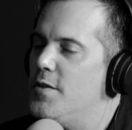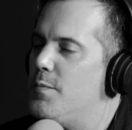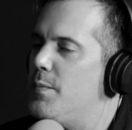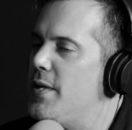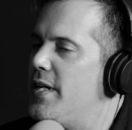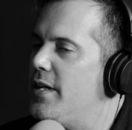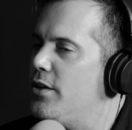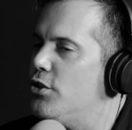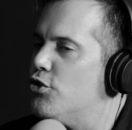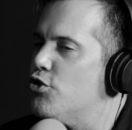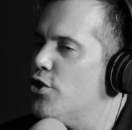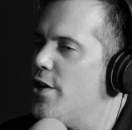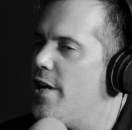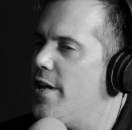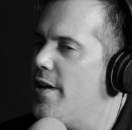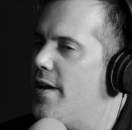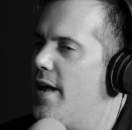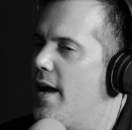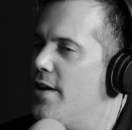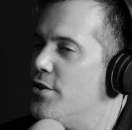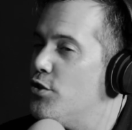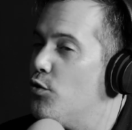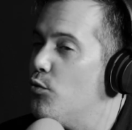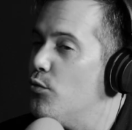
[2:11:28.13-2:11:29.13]
being treated
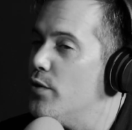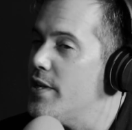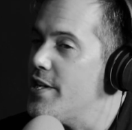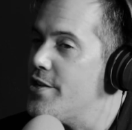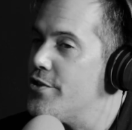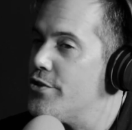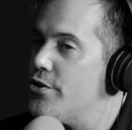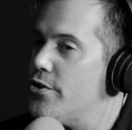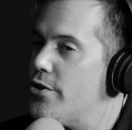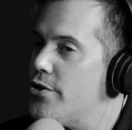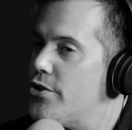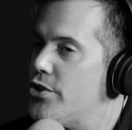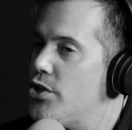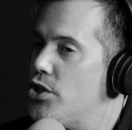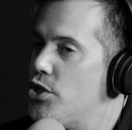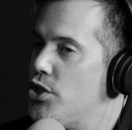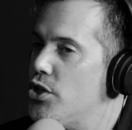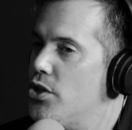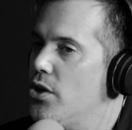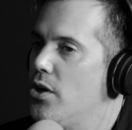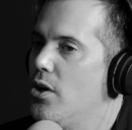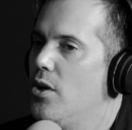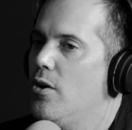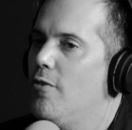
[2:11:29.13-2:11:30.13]
as
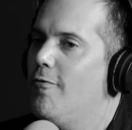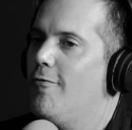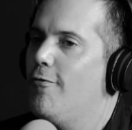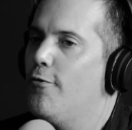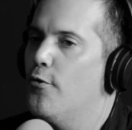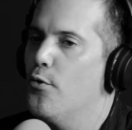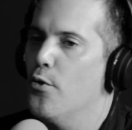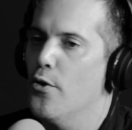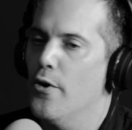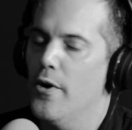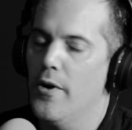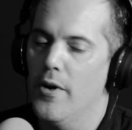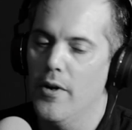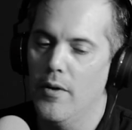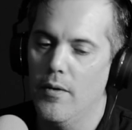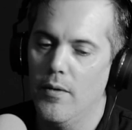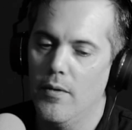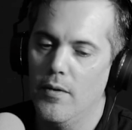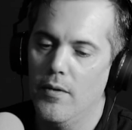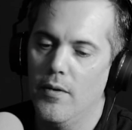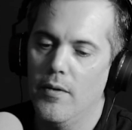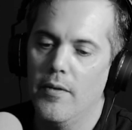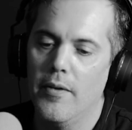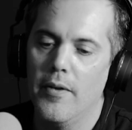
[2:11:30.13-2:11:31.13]
research for
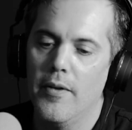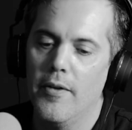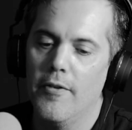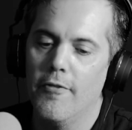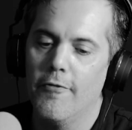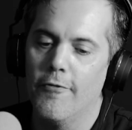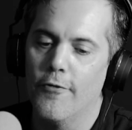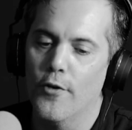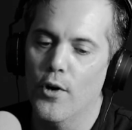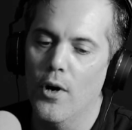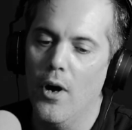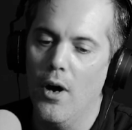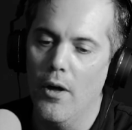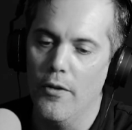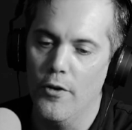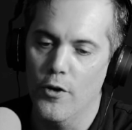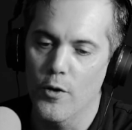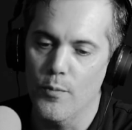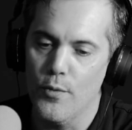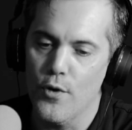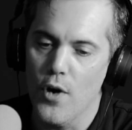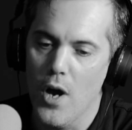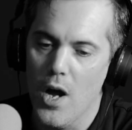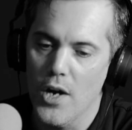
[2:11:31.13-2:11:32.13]

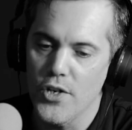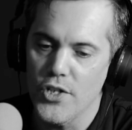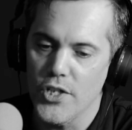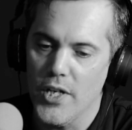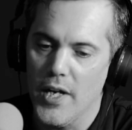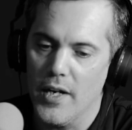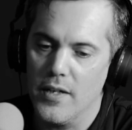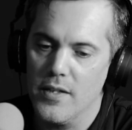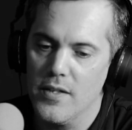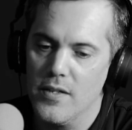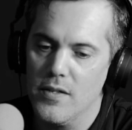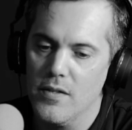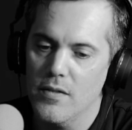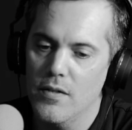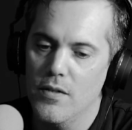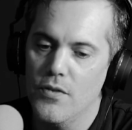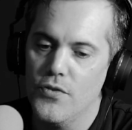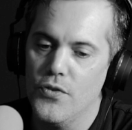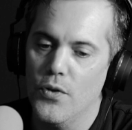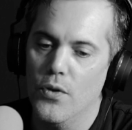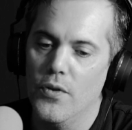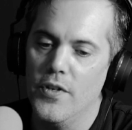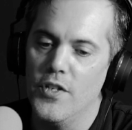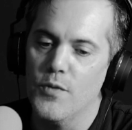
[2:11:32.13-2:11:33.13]
other projects.
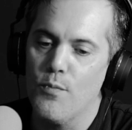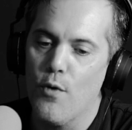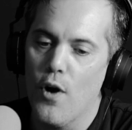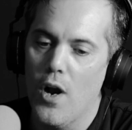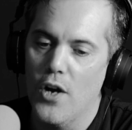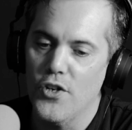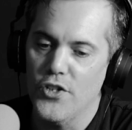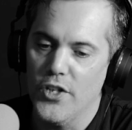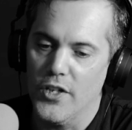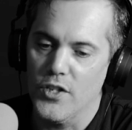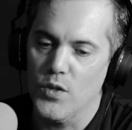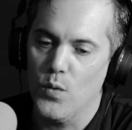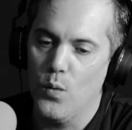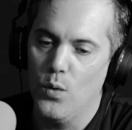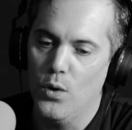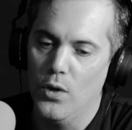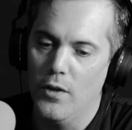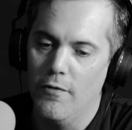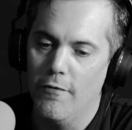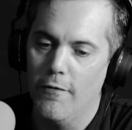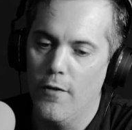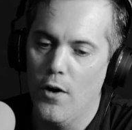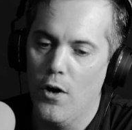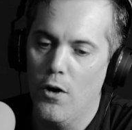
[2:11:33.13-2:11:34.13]
So these projects
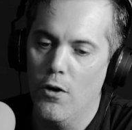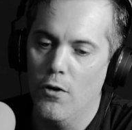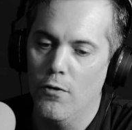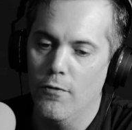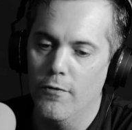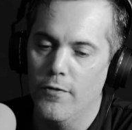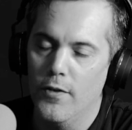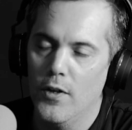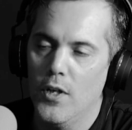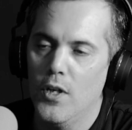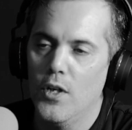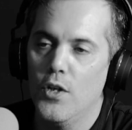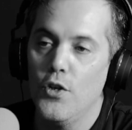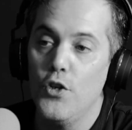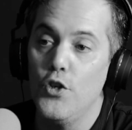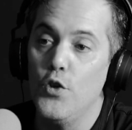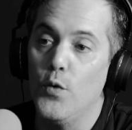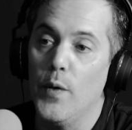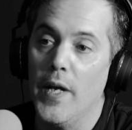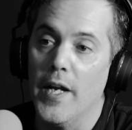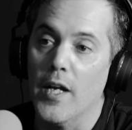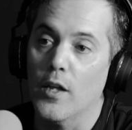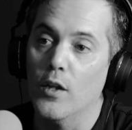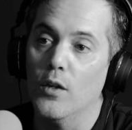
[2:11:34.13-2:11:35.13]
will involve
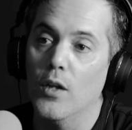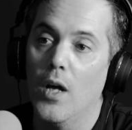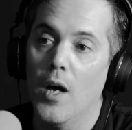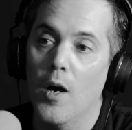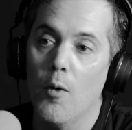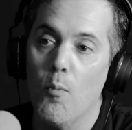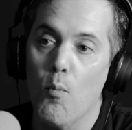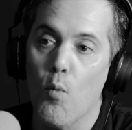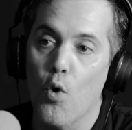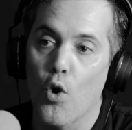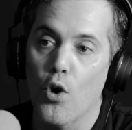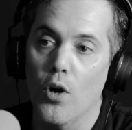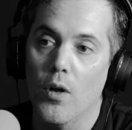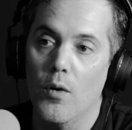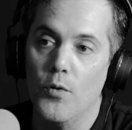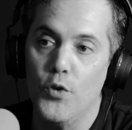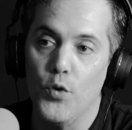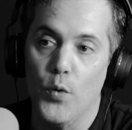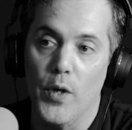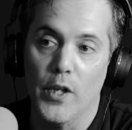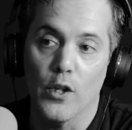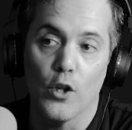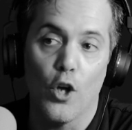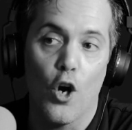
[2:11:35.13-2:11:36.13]
doing
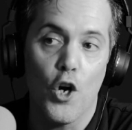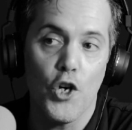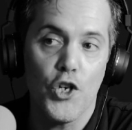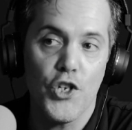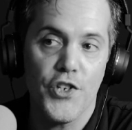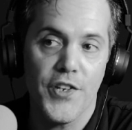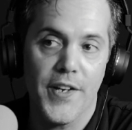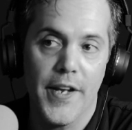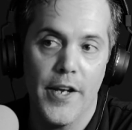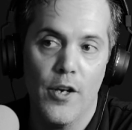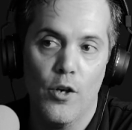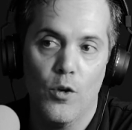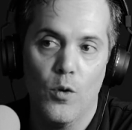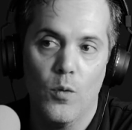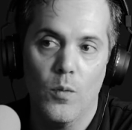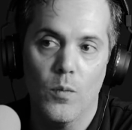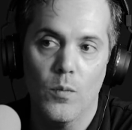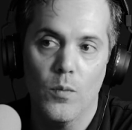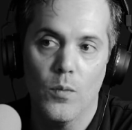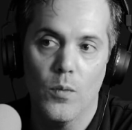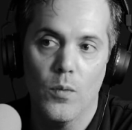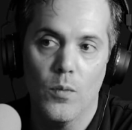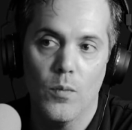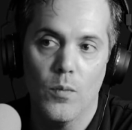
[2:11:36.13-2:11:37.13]
large scale